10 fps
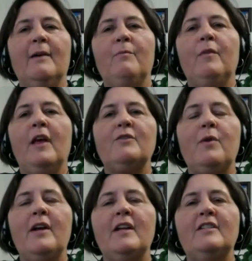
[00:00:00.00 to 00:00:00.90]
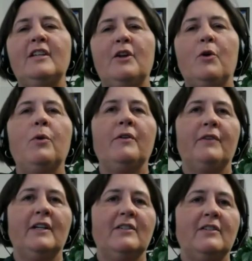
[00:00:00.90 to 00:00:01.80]
Lots of ways to get a hold of
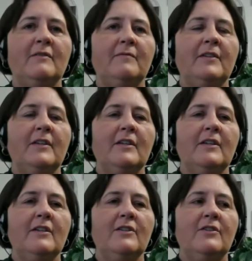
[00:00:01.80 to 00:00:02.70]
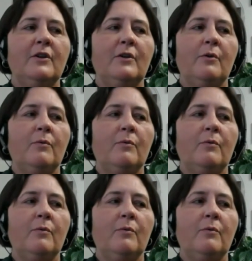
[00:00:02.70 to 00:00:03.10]
us. So